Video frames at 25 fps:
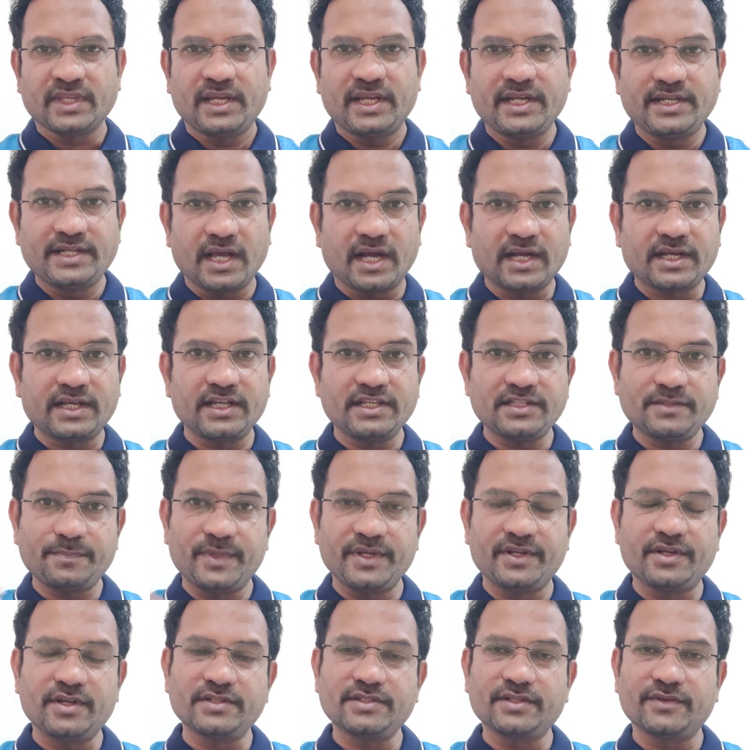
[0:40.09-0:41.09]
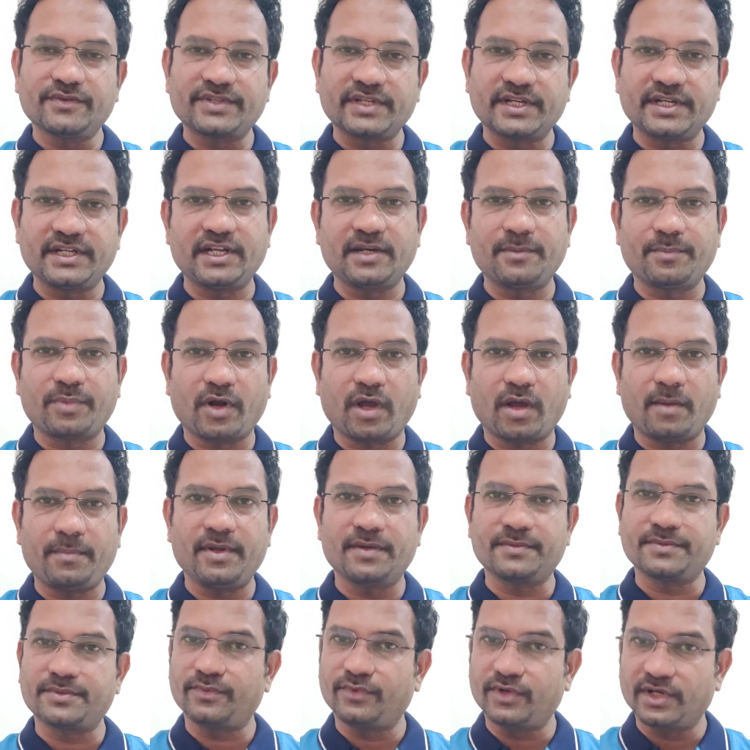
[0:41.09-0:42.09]
It occurs because of certain
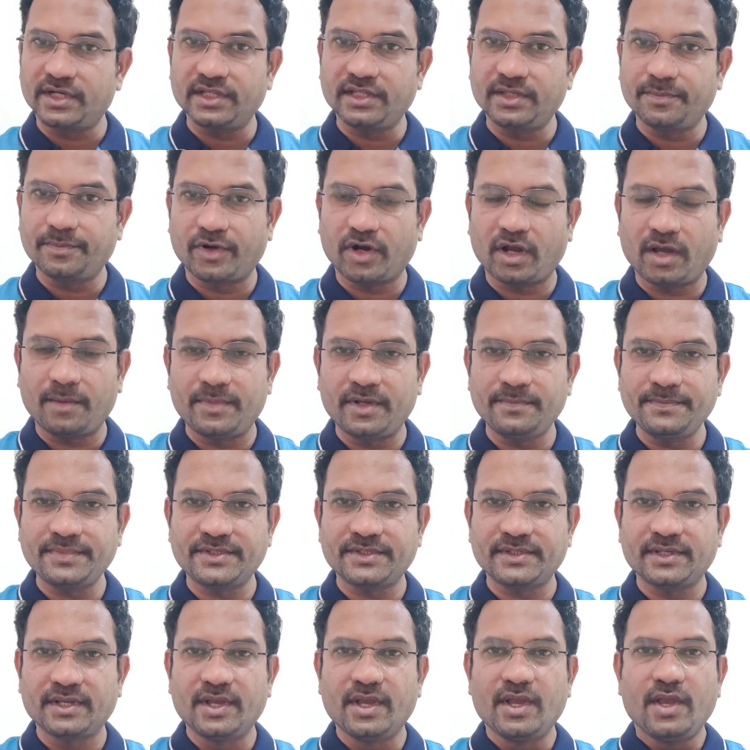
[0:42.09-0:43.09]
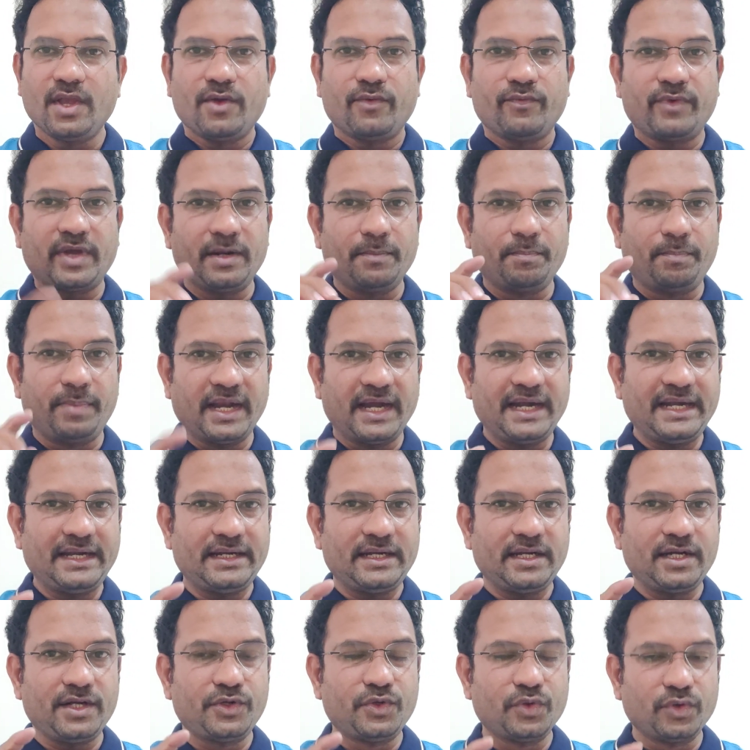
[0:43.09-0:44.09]
problems. What are the problems? When
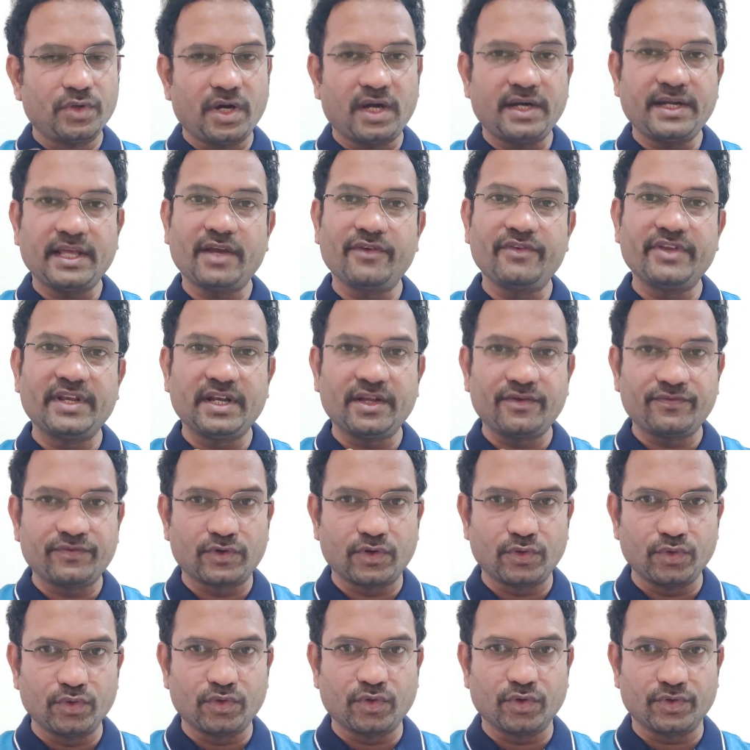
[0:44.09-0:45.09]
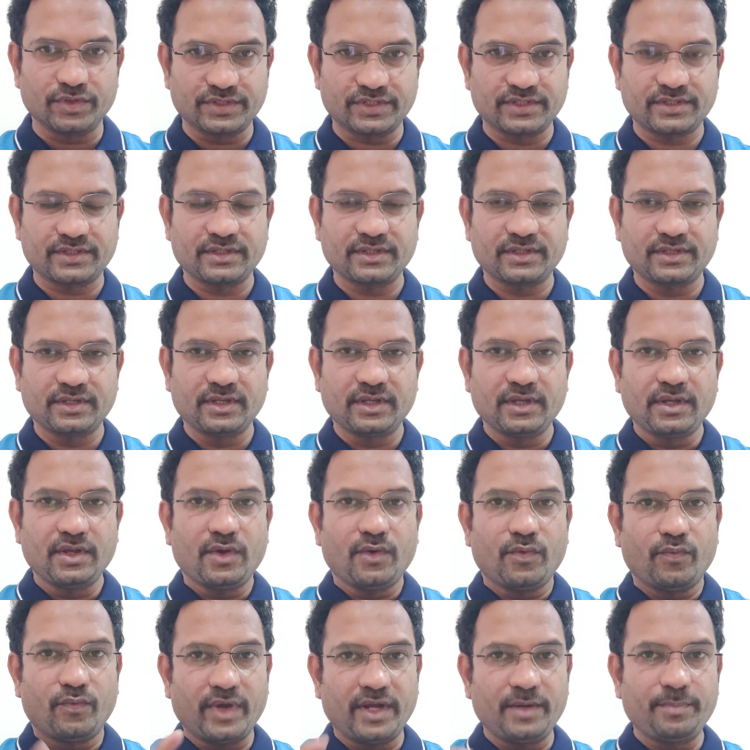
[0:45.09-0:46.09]
blood do not have enough glucose,
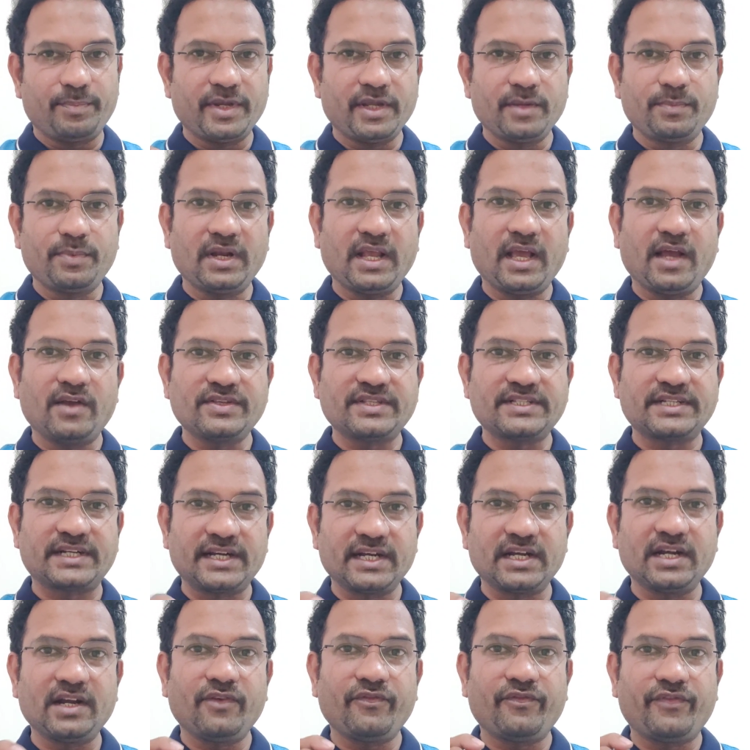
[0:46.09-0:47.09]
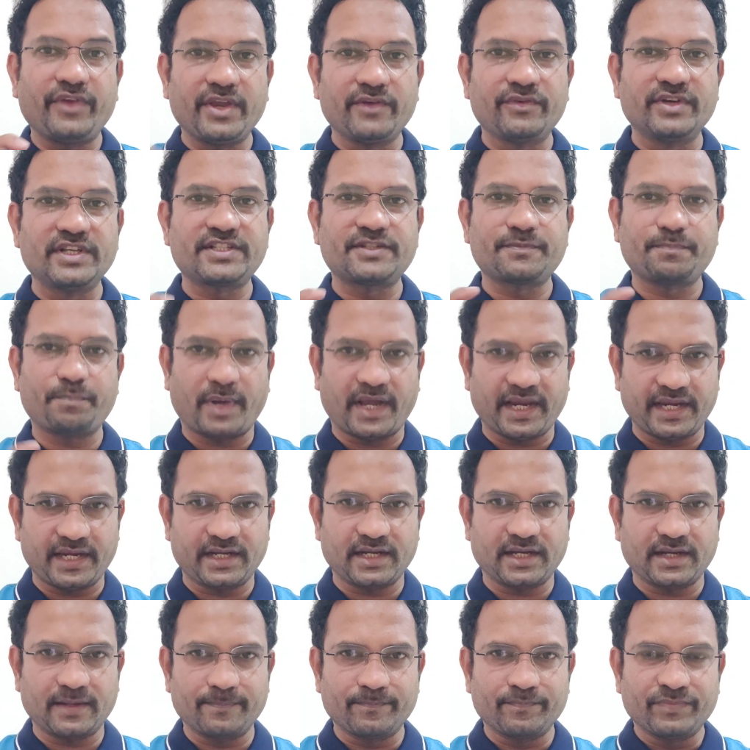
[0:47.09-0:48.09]
when people have sudden fever
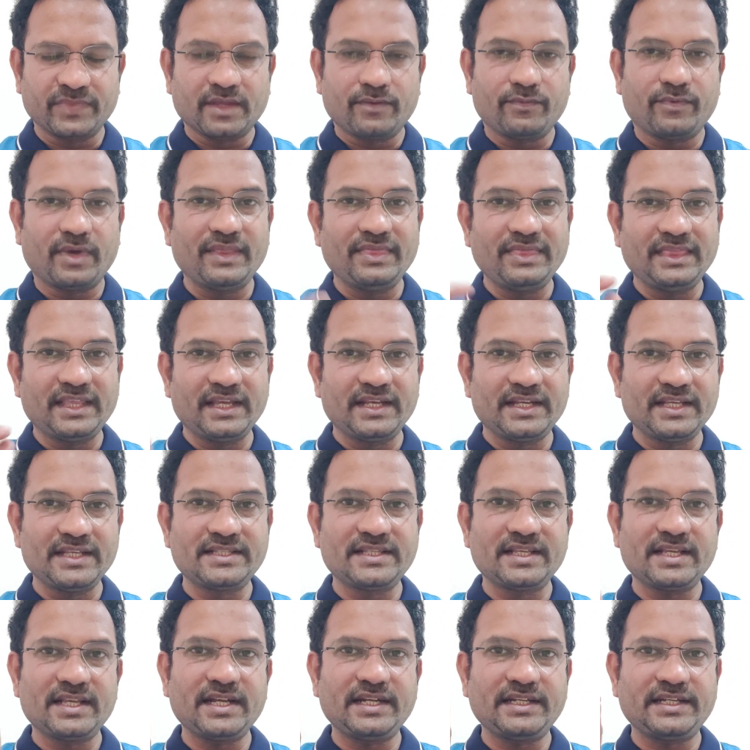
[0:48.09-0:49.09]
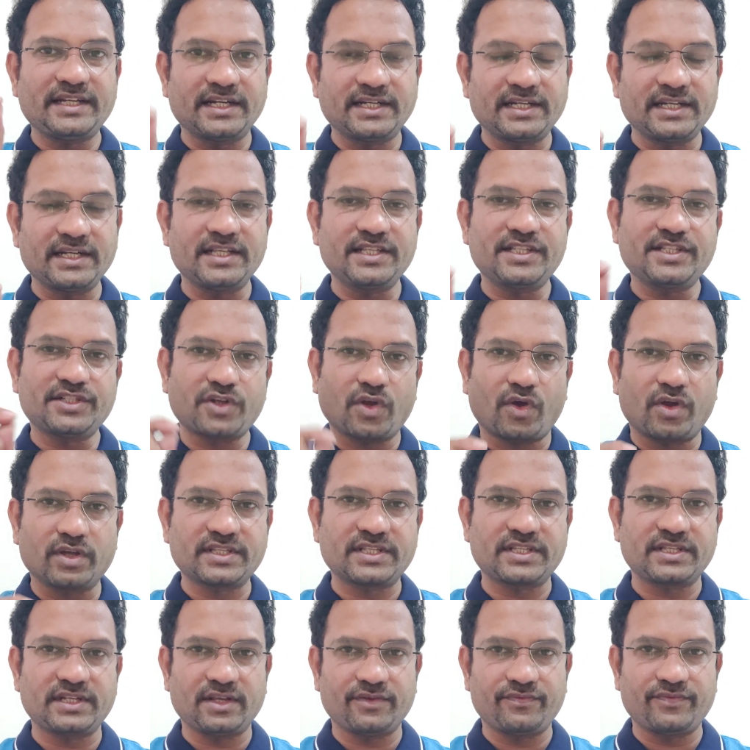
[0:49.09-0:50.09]
spike, when there is a tetanus
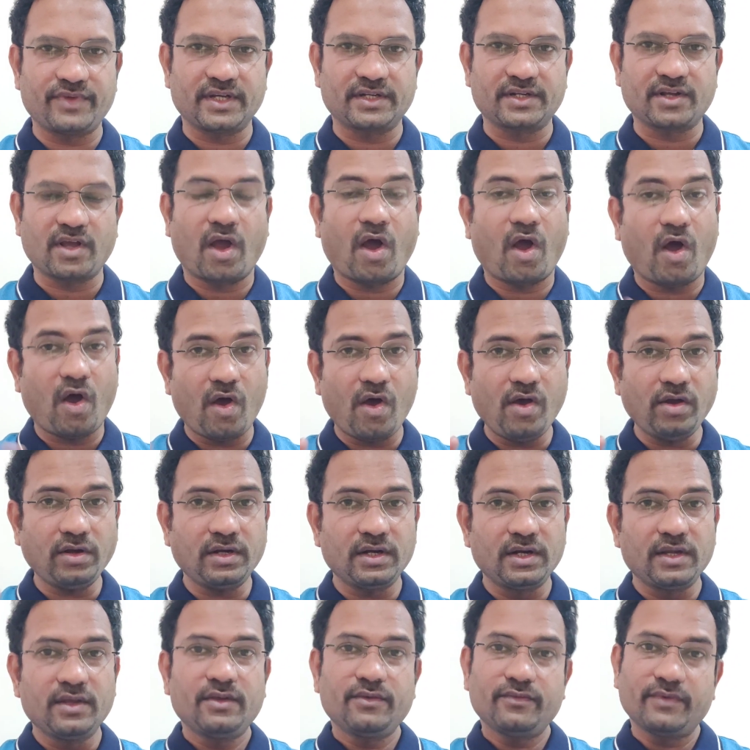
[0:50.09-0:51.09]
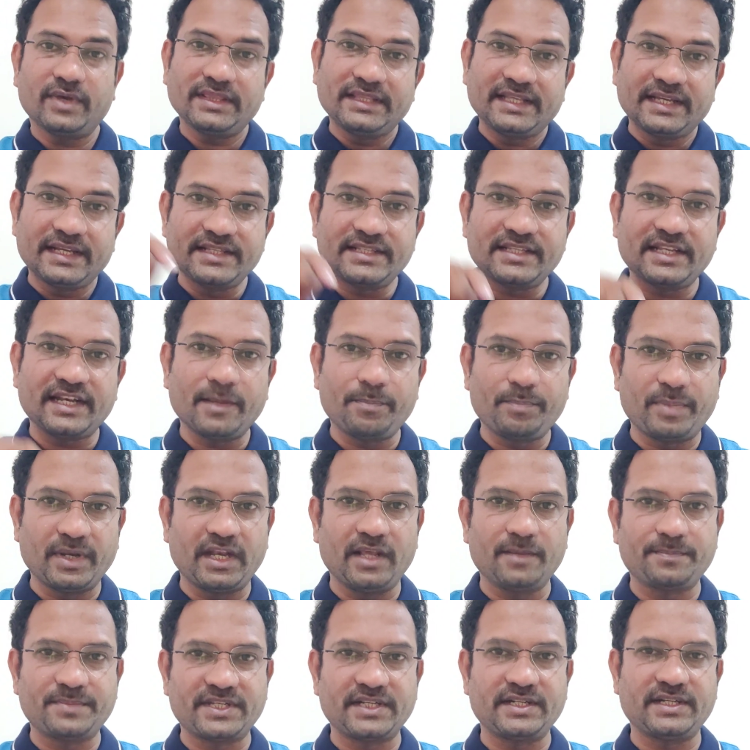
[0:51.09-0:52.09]
toxin effect, or when there is an
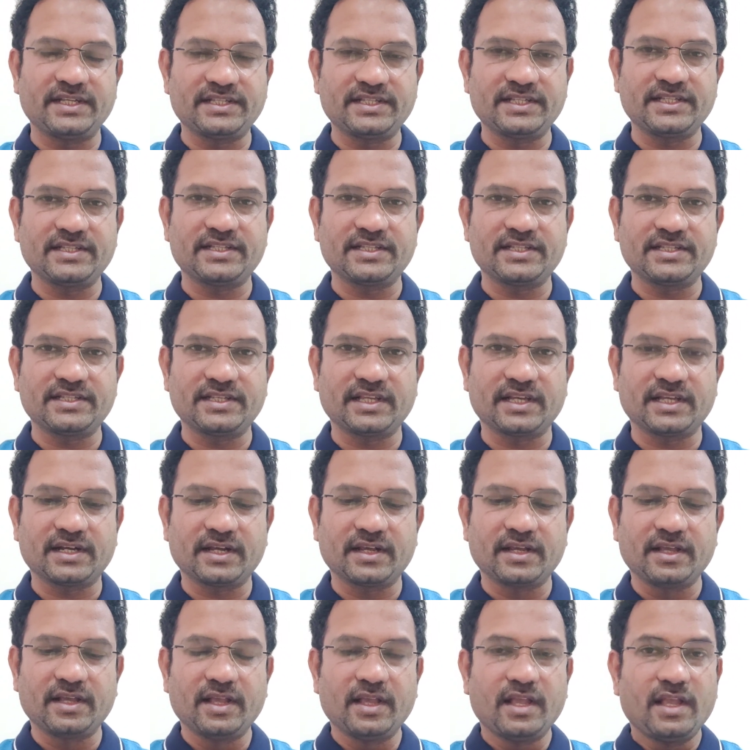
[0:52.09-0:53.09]
epilepsy disease is there.